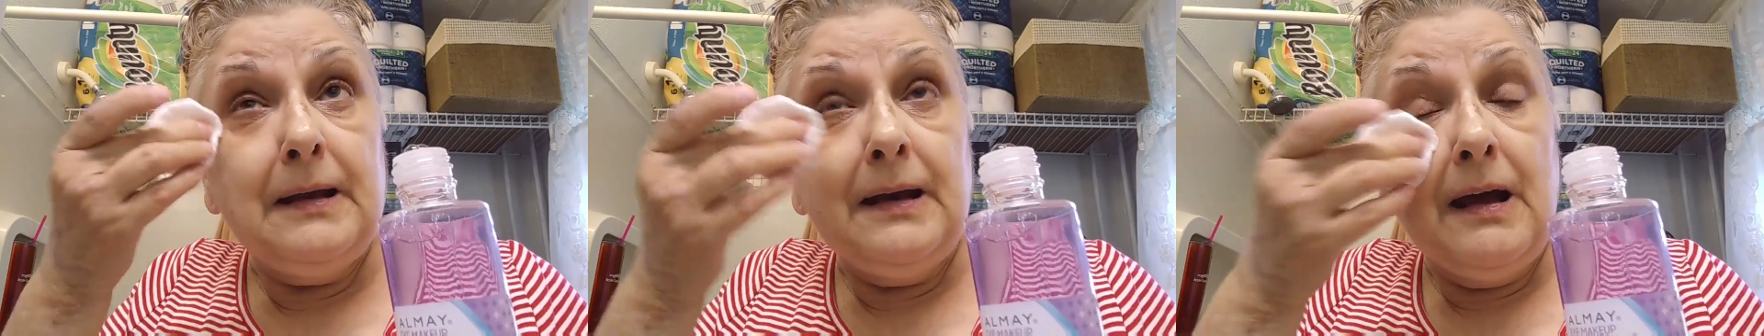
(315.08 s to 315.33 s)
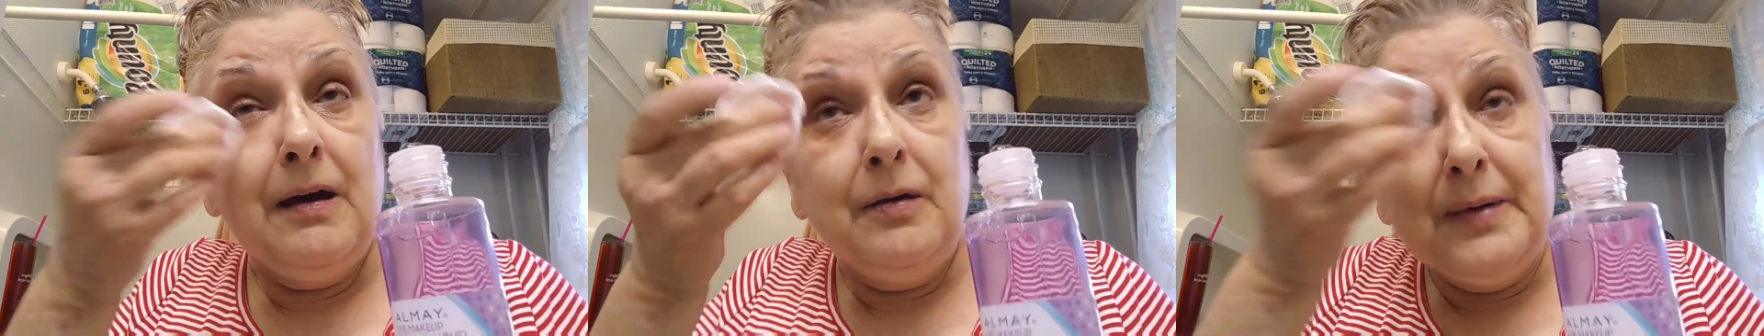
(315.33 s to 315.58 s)
And
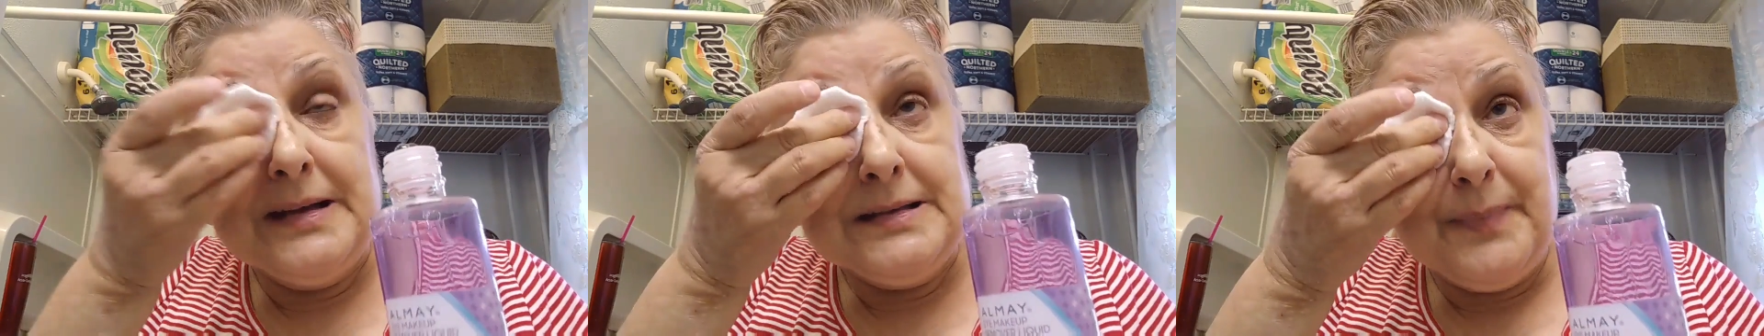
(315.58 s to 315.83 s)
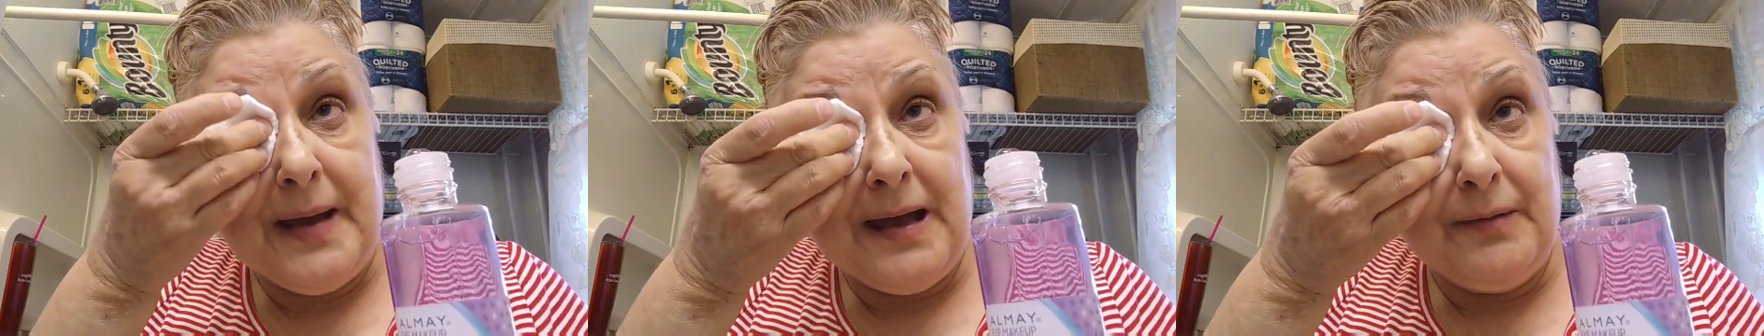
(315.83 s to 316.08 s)
I
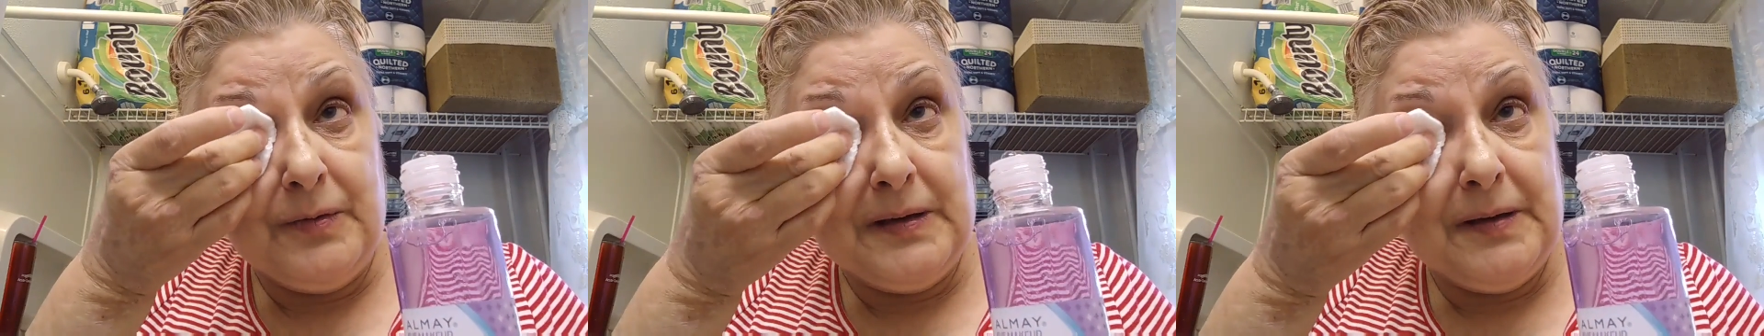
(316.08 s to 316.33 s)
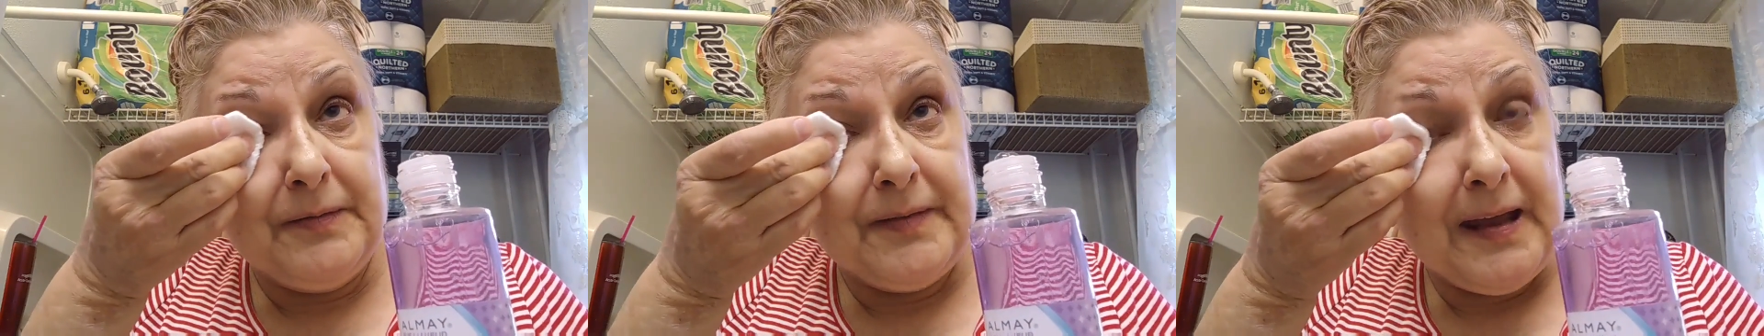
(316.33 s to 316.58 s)
always buy it
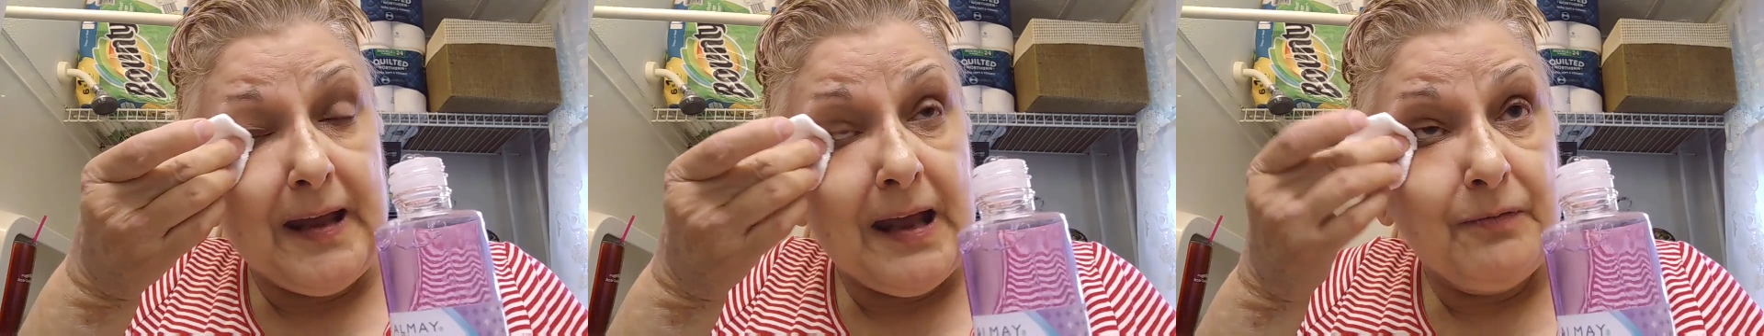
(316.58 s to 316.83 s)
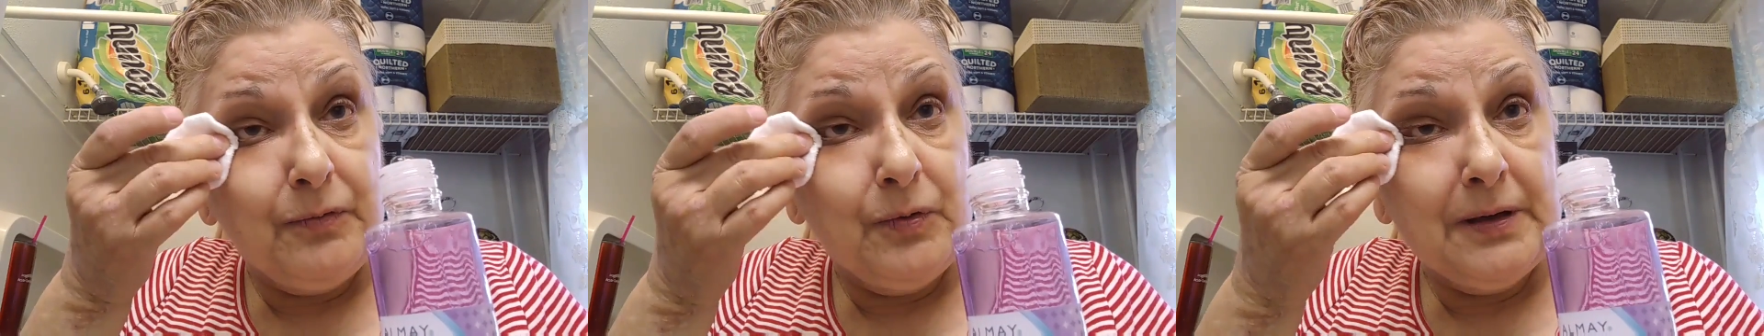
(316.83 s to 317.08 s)
whenever they
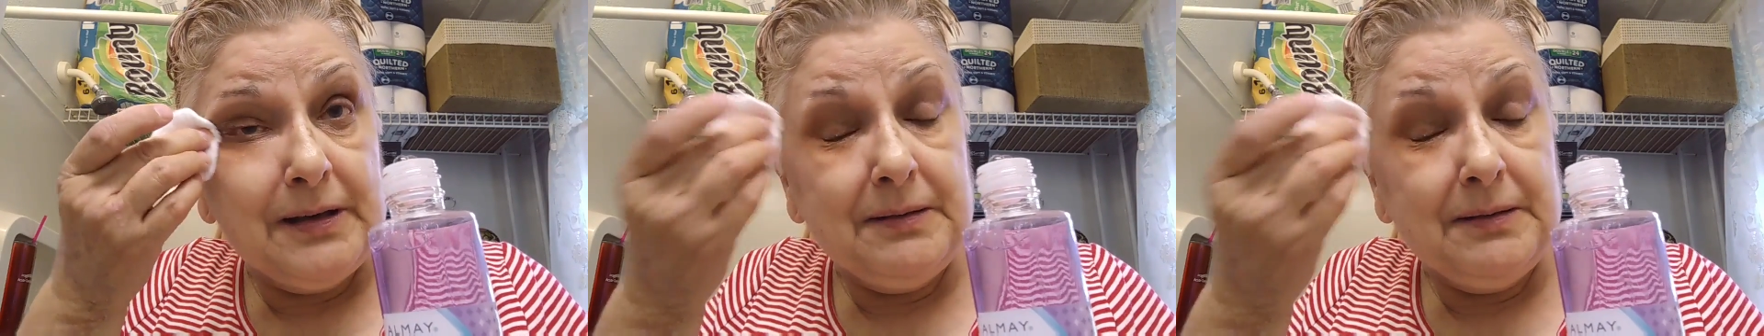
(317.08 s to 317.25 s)
have one